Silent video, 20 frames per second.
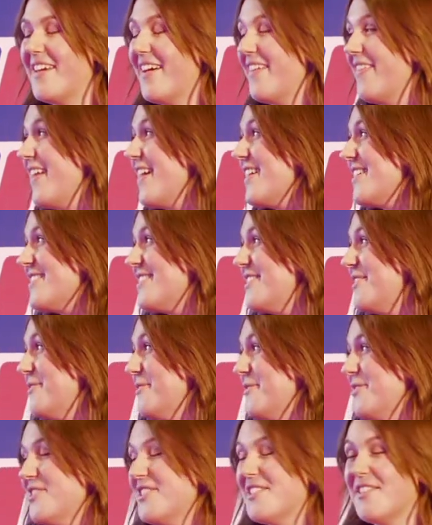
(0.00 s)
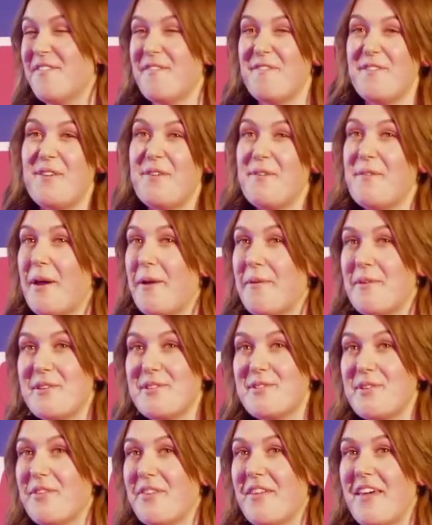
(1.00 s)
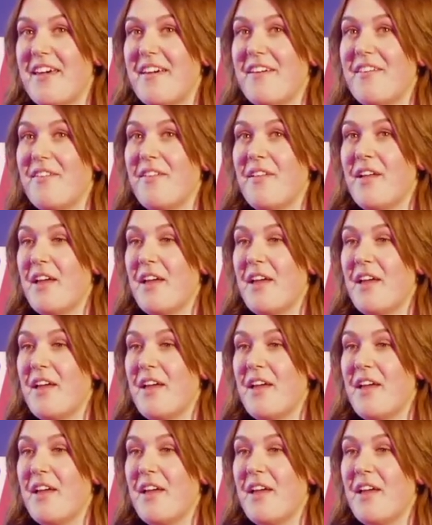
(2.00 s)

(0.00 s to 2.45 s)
And that's, you know, just a few hours on the hill.